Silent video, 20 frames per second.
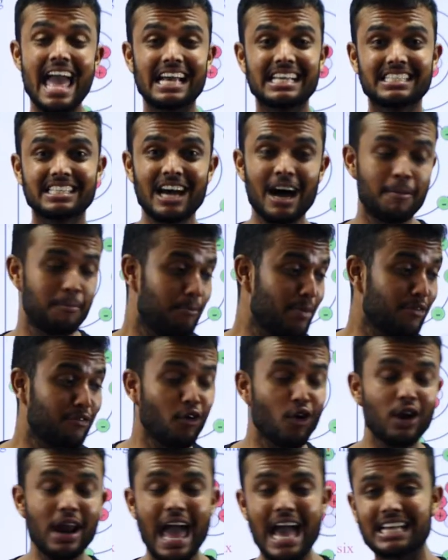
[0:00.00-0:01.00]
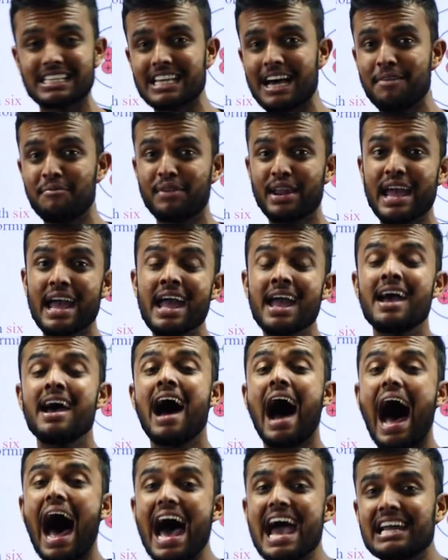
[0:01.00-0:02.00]
exam, before exam day,
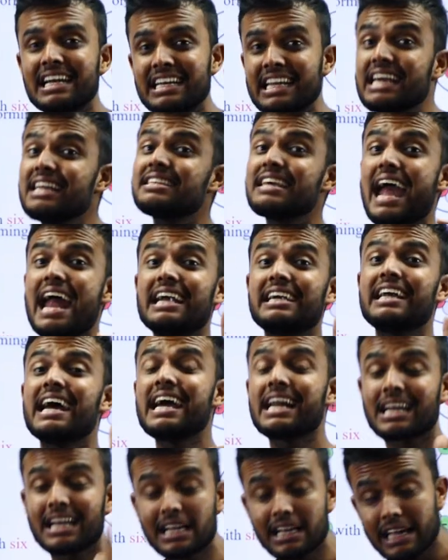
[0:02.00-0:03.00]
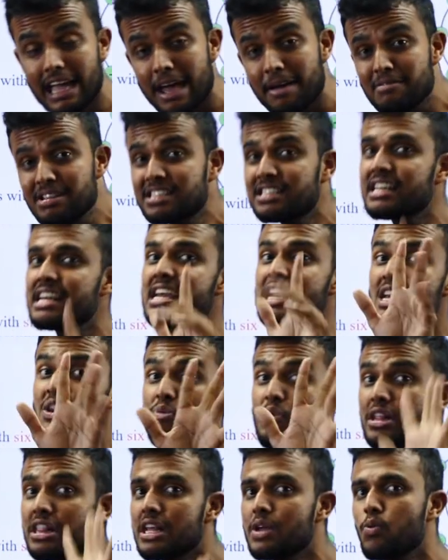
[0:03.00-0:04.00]
I teach entire chemistry
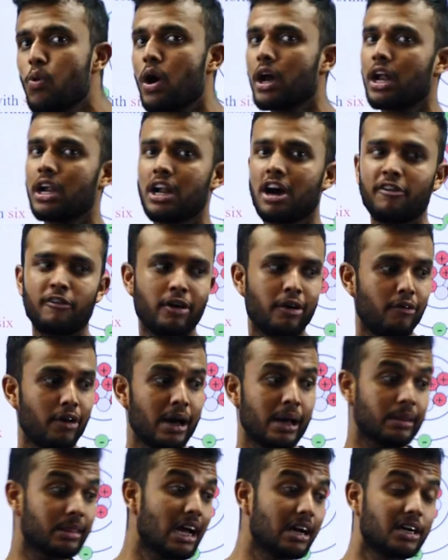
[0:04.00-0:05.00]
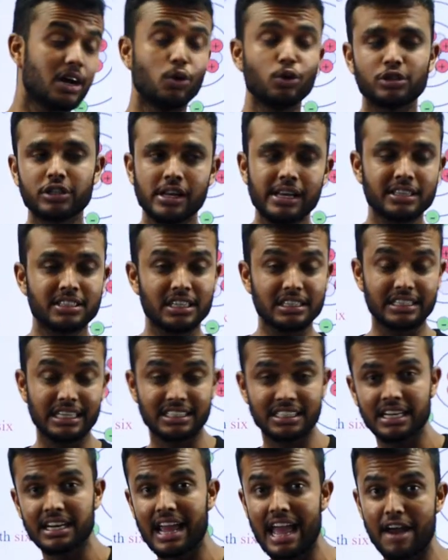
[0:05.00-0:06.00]
in within 1.5 hour, the doubt
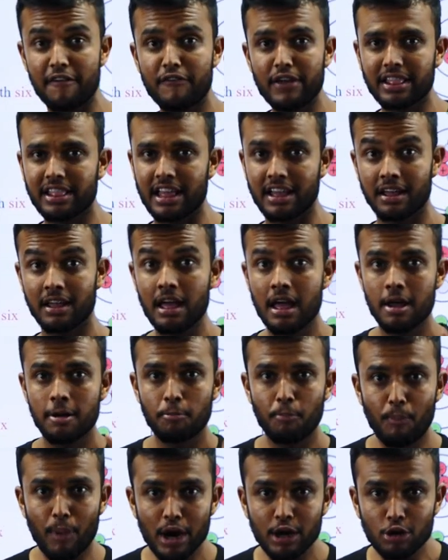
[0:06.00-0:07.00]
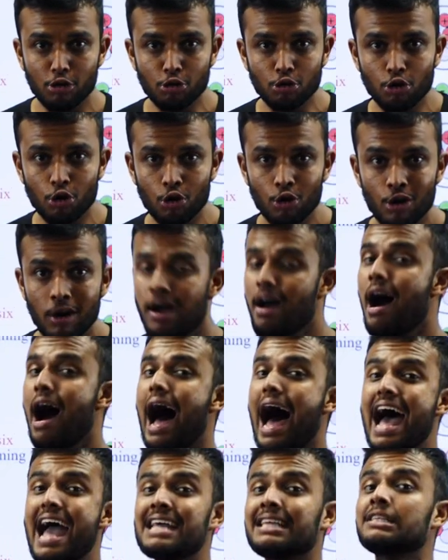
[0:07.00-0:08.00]
solution, everything. But you know,
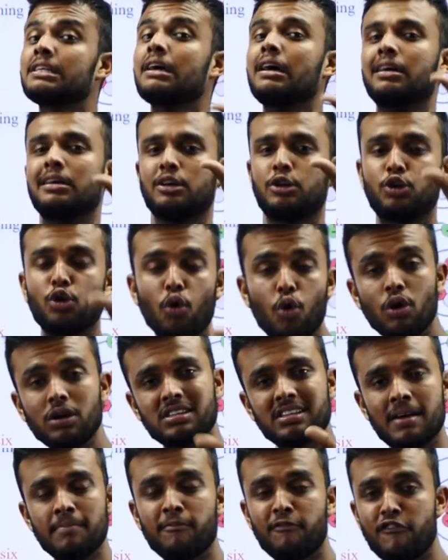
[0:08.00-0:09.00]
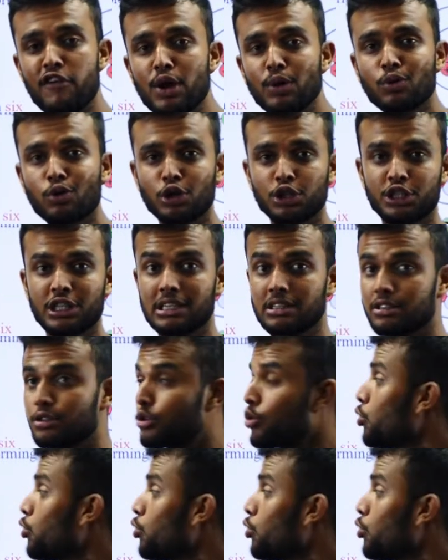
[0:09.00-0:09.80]
I told some few questions.